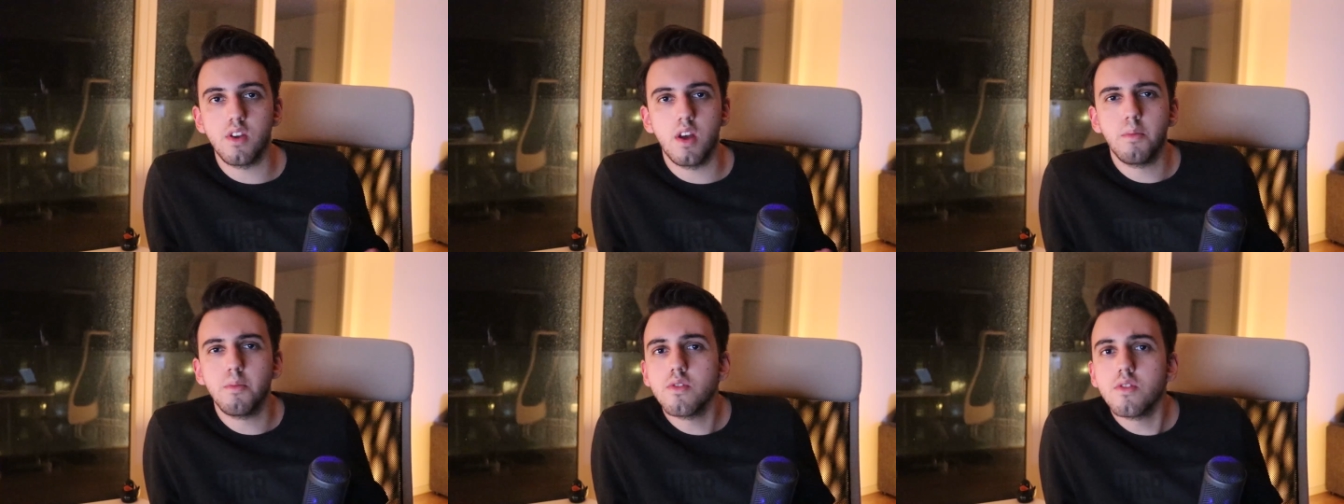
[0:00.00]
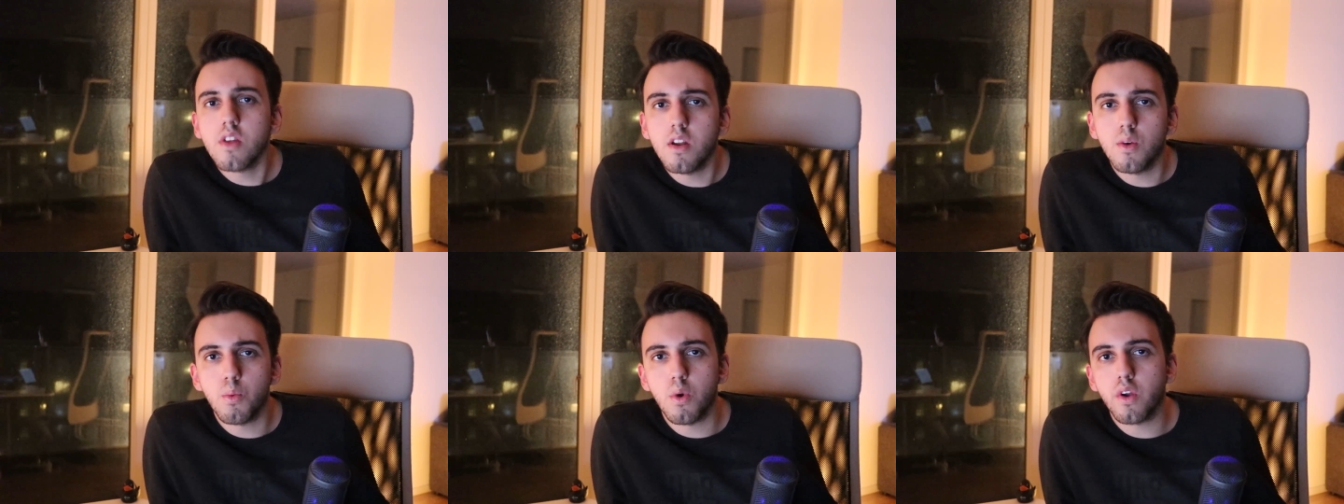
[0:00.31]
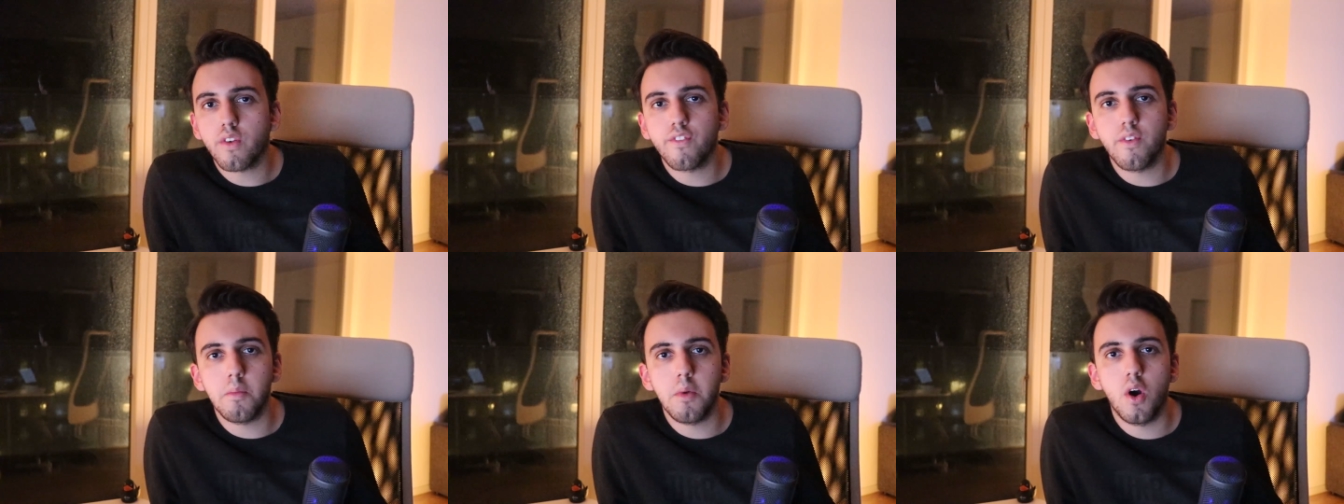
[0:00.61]
so I'm just gonna
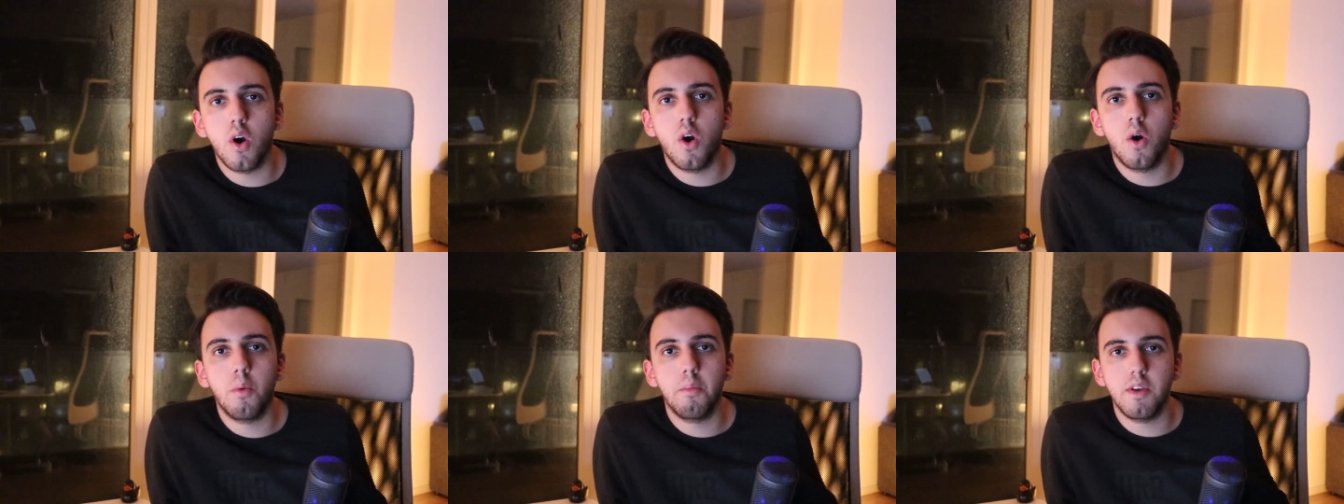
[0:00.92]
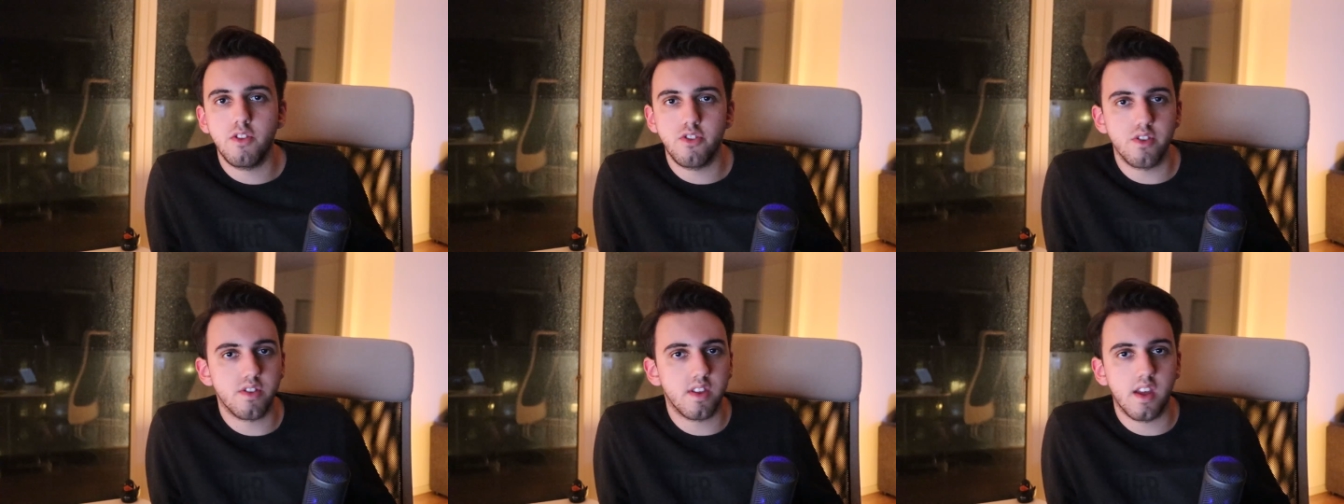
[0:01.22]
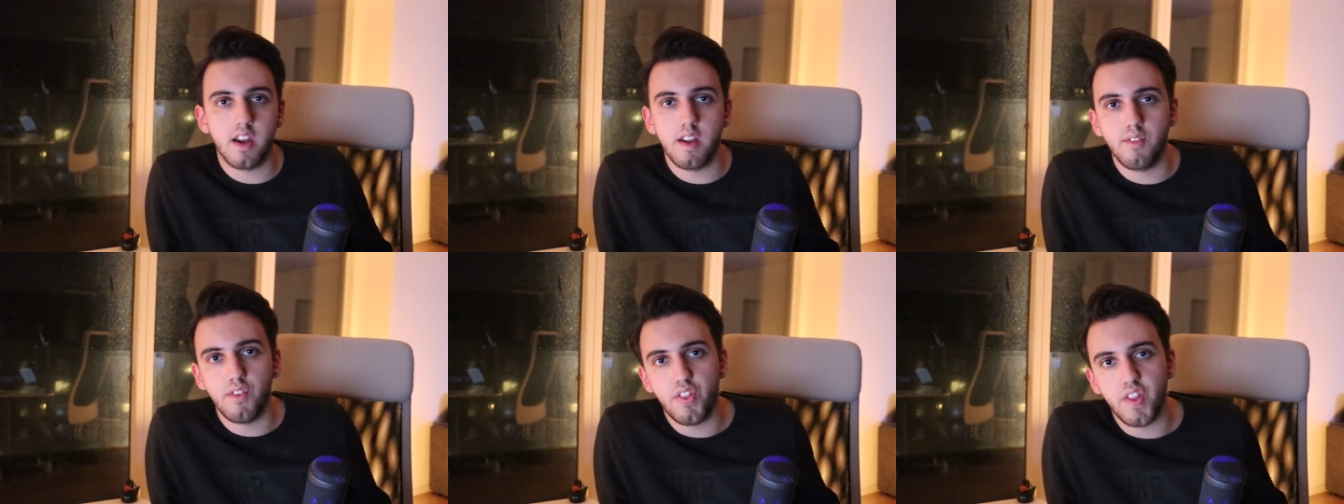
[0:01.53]
work from home and just
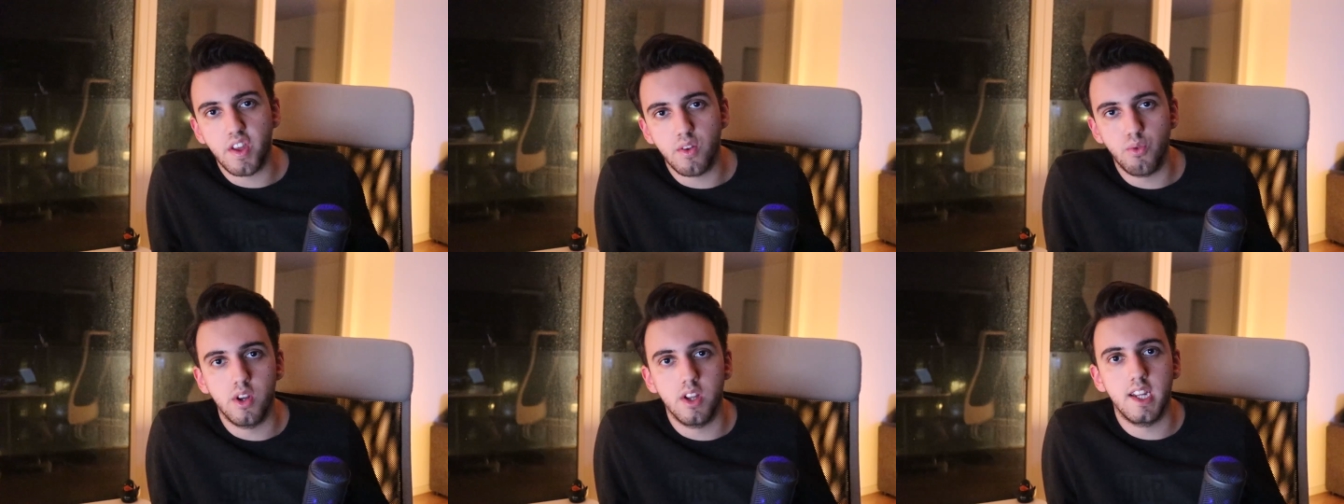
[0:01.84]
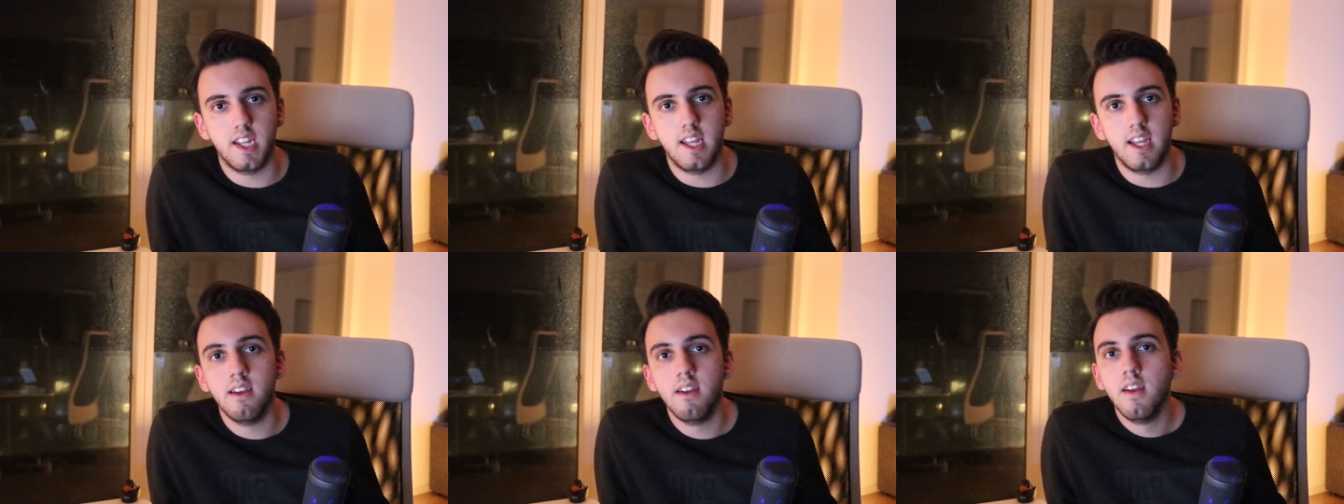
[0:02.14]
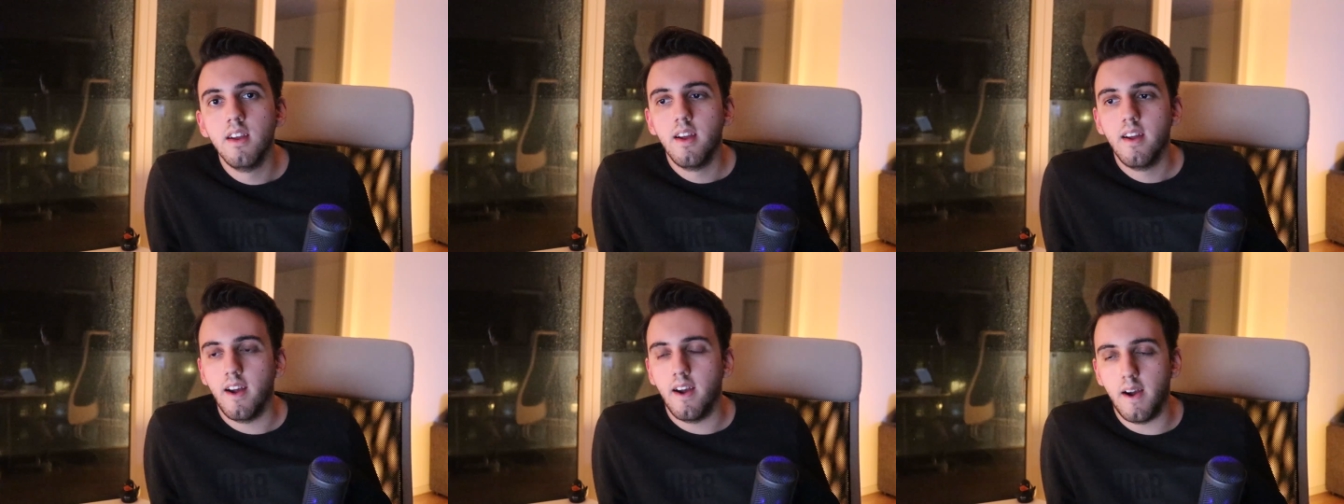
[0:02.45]
get everything ready
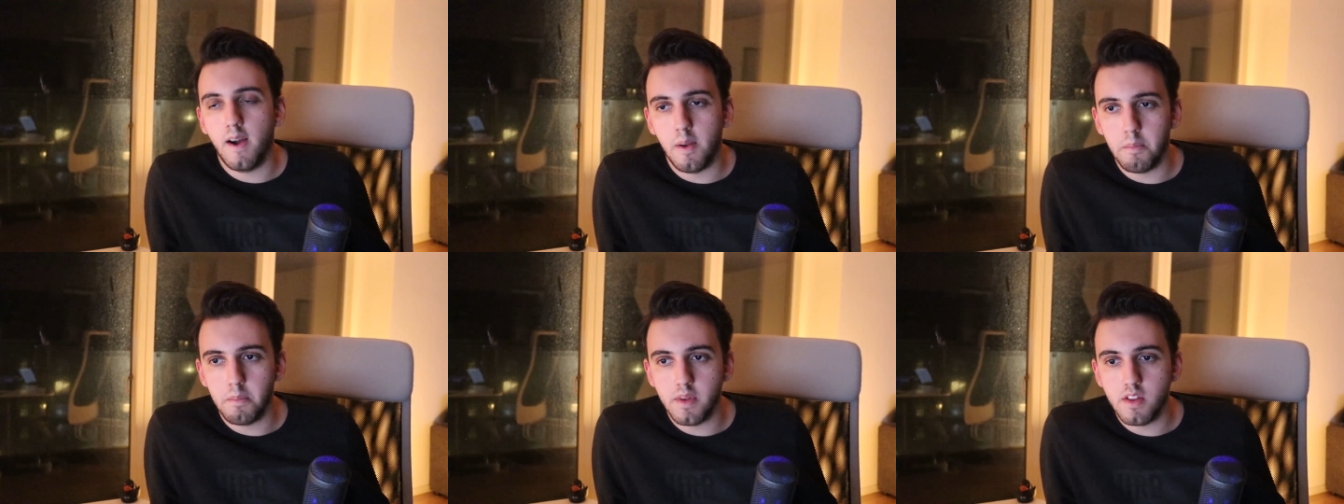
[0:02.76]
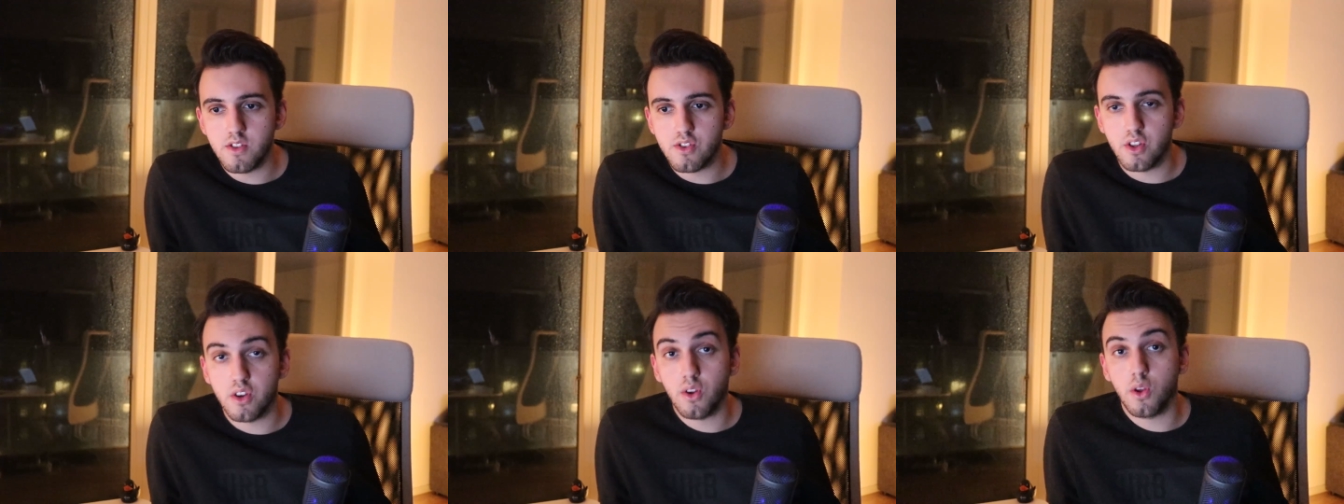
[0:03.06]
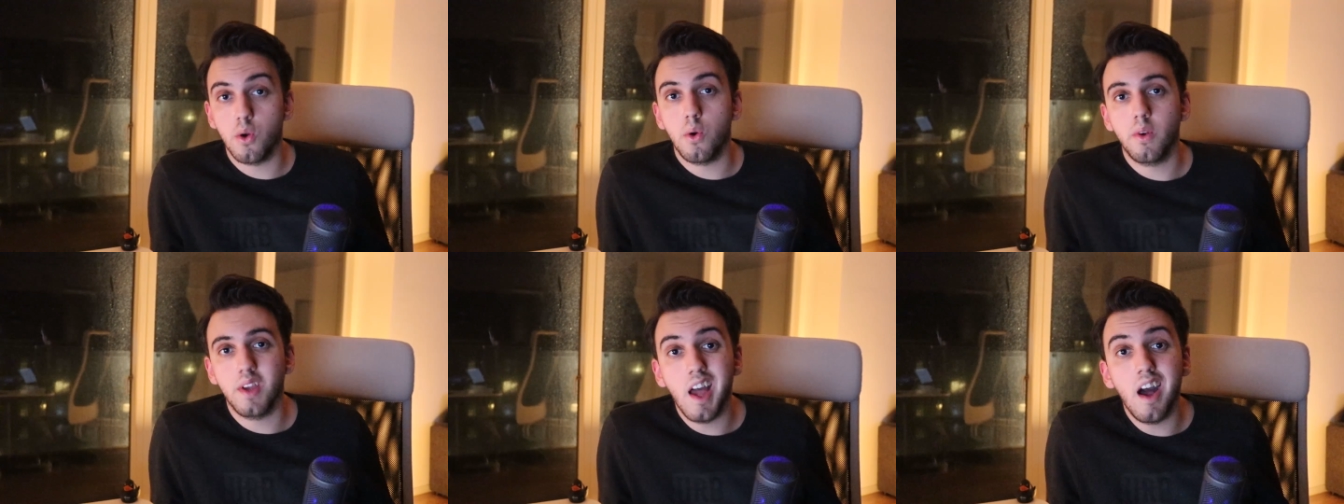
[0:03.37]
um, instead
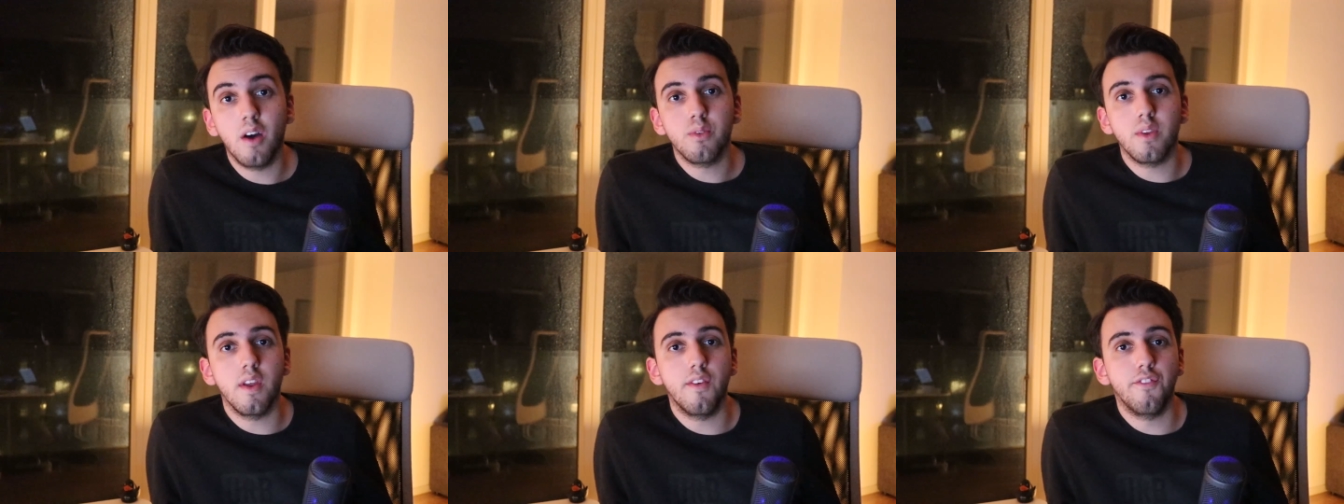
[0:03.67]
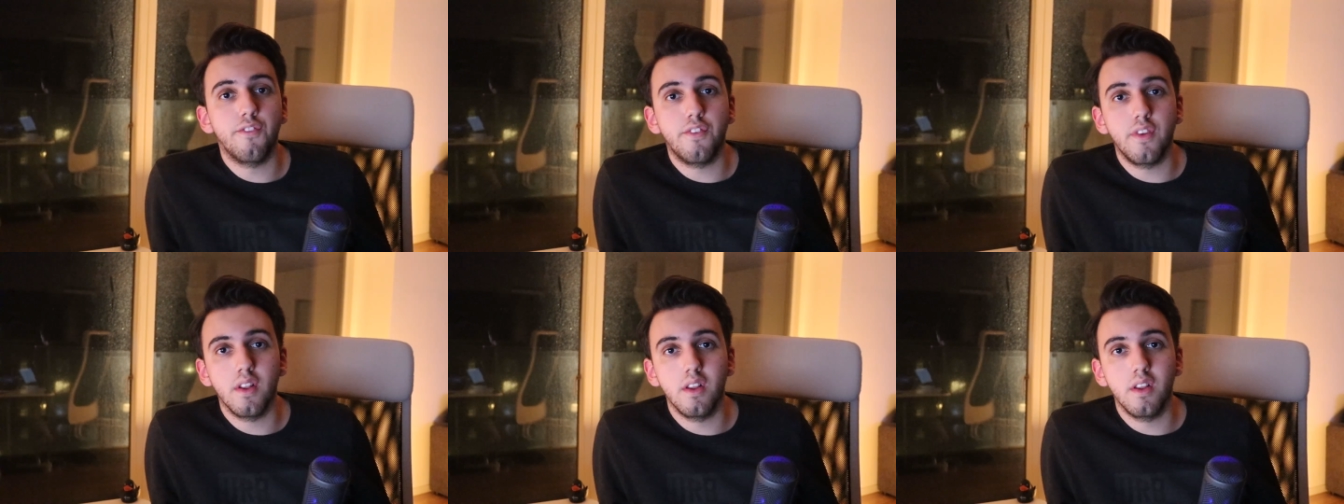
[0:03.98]
of going out and